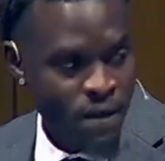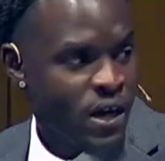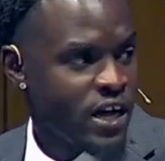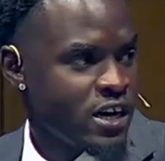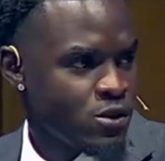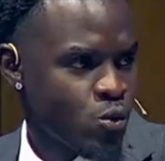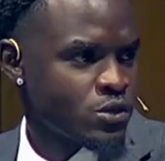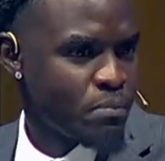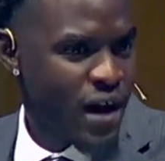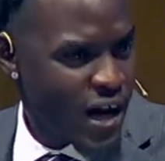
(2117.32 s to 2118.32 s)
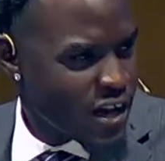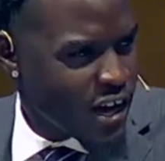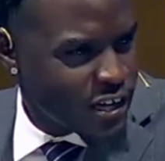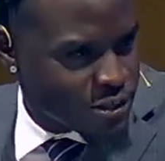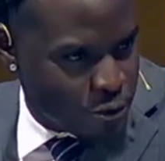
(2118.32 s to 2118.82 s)
and it was by
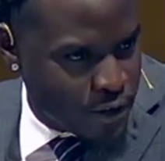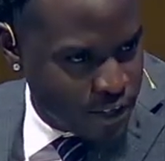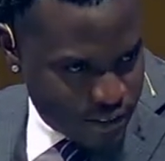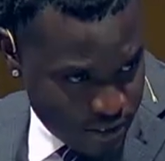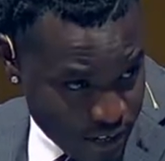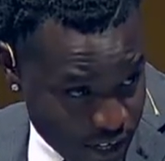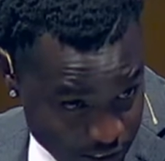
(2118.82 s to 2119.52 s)
God's grace that I